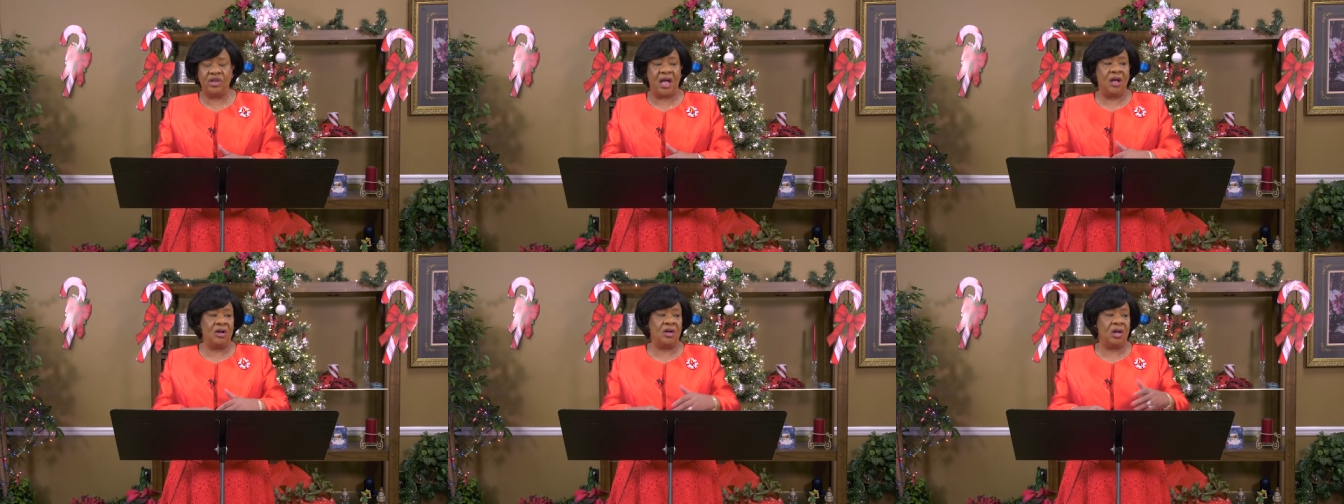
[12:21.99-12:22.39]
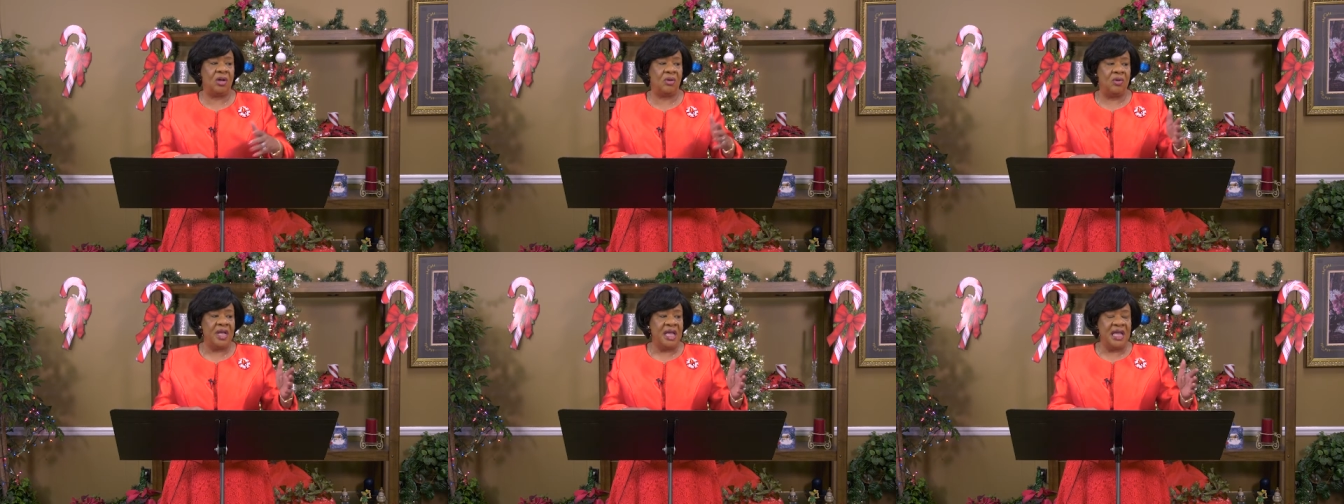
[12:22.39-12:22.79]
y'all
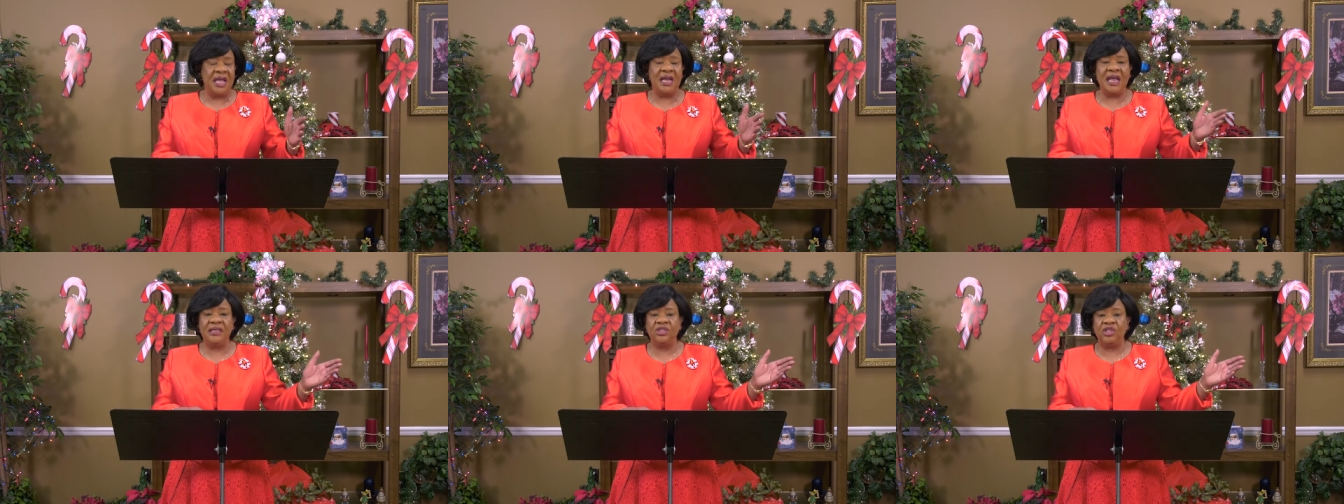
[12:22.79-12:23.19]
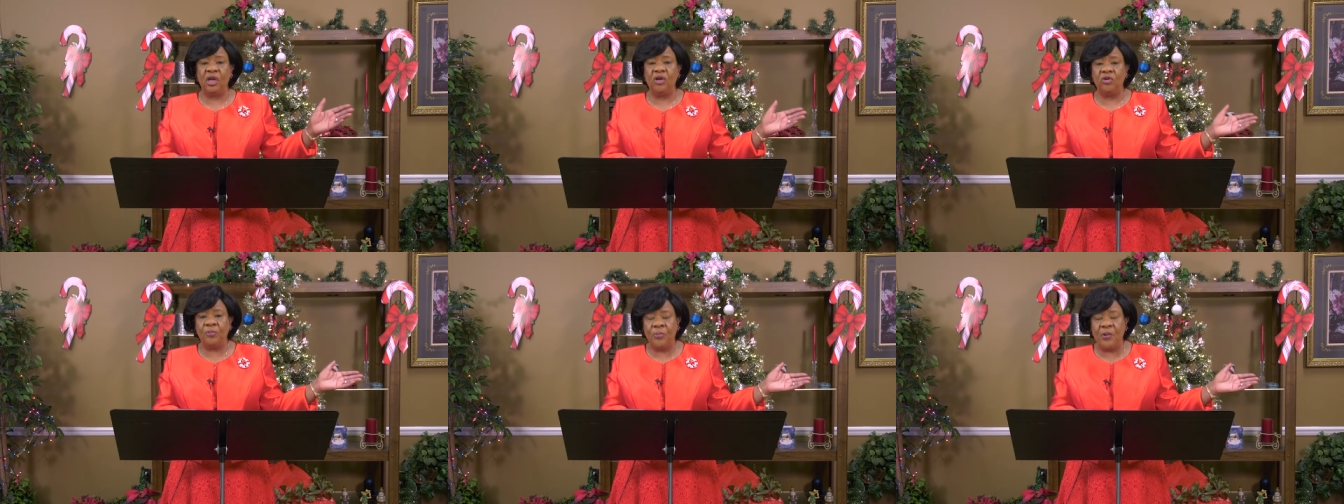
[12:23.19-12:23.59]
go and let
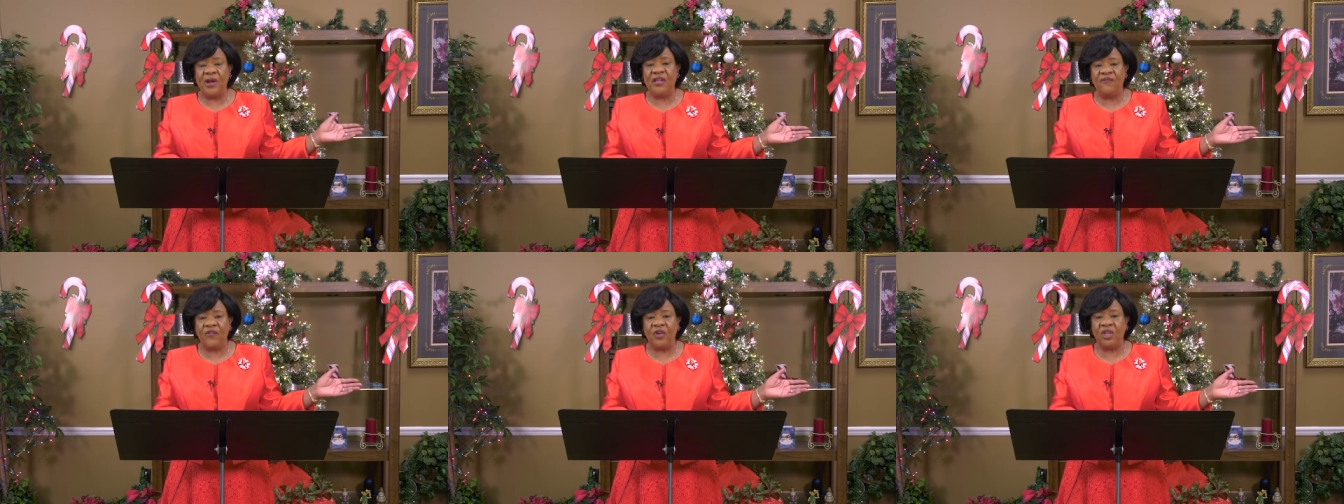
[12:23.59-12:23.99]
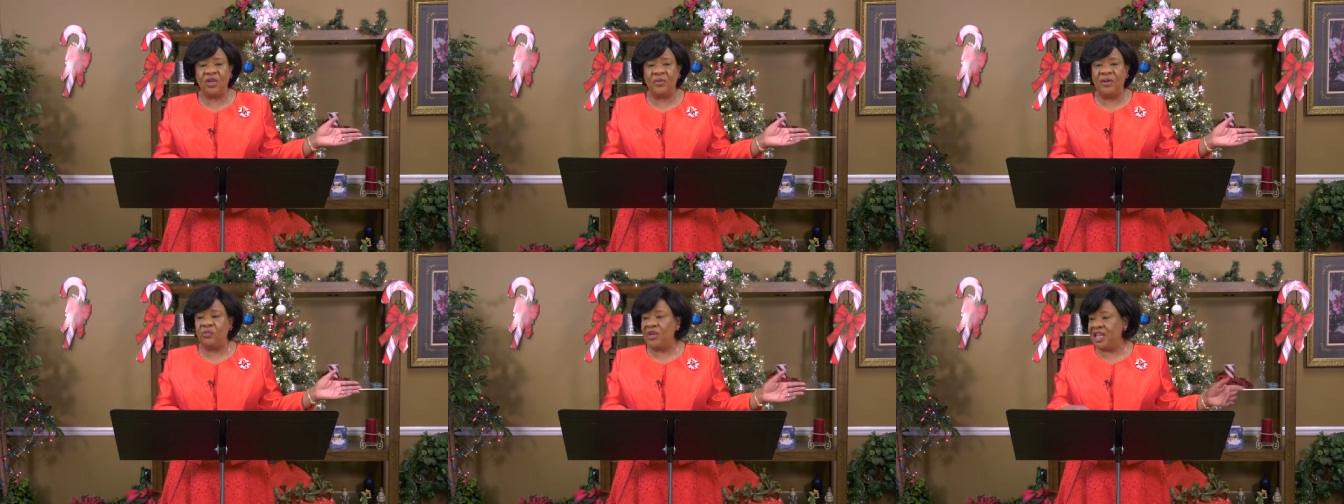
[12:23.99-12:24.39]
Job pray for
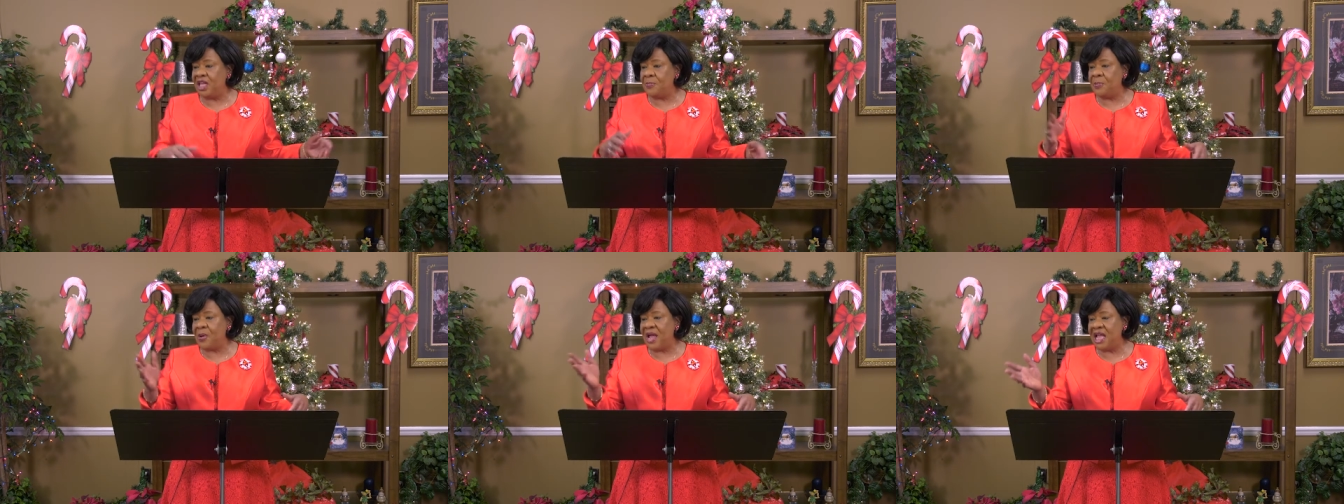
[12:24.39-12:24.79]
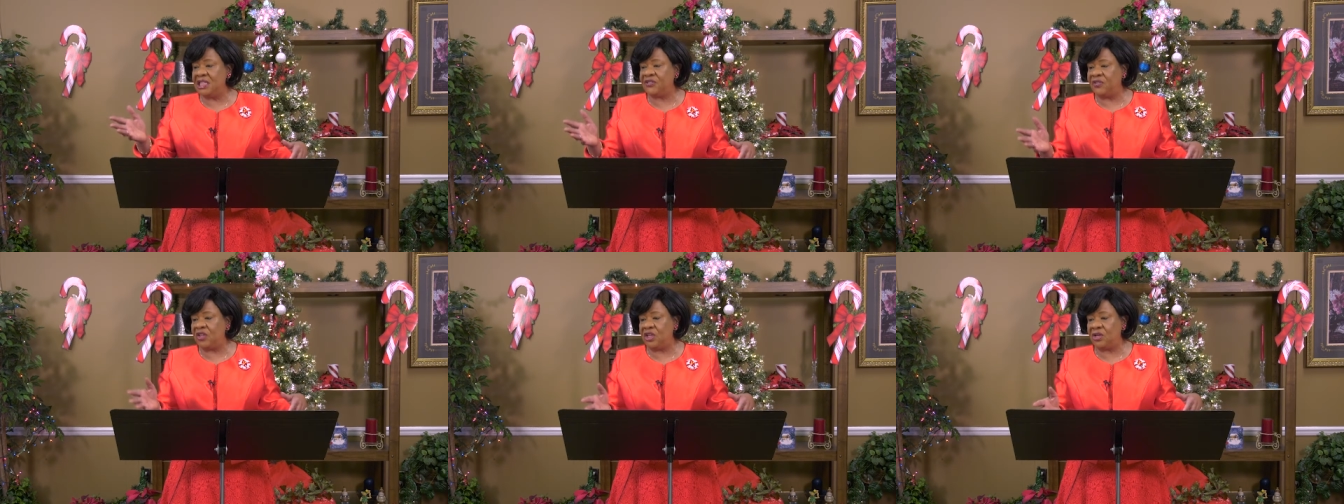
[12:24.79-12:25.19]
you. And when he
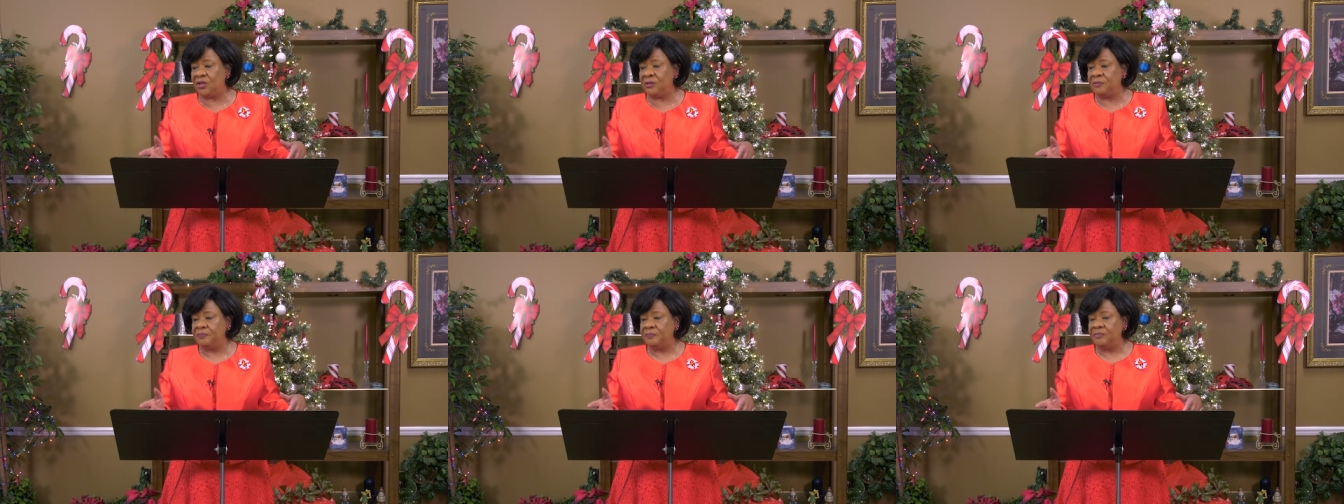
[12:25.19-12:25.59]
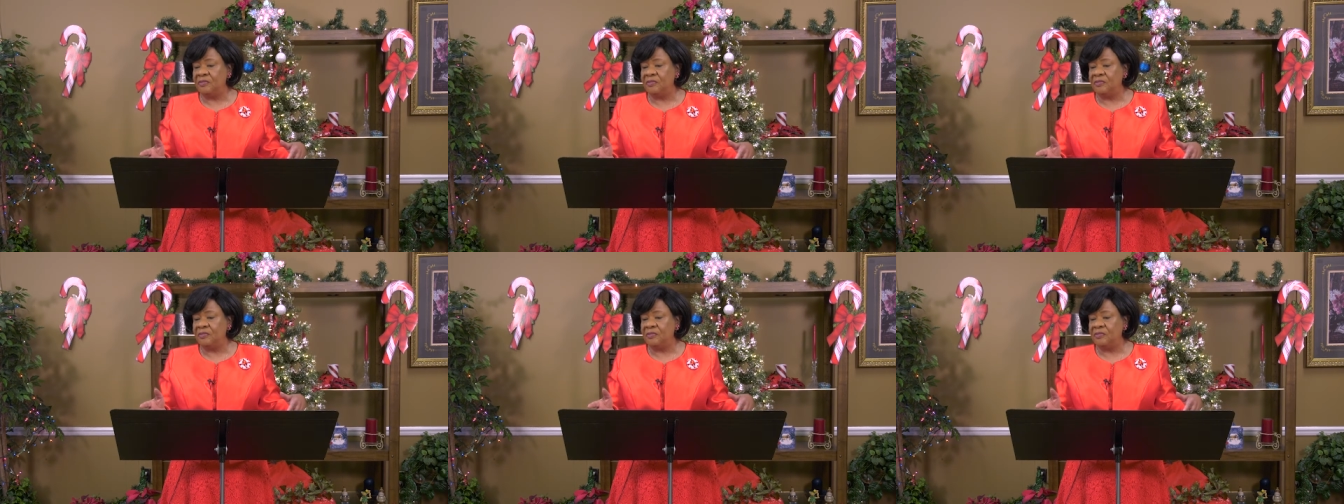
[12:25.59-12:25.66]
prays for you,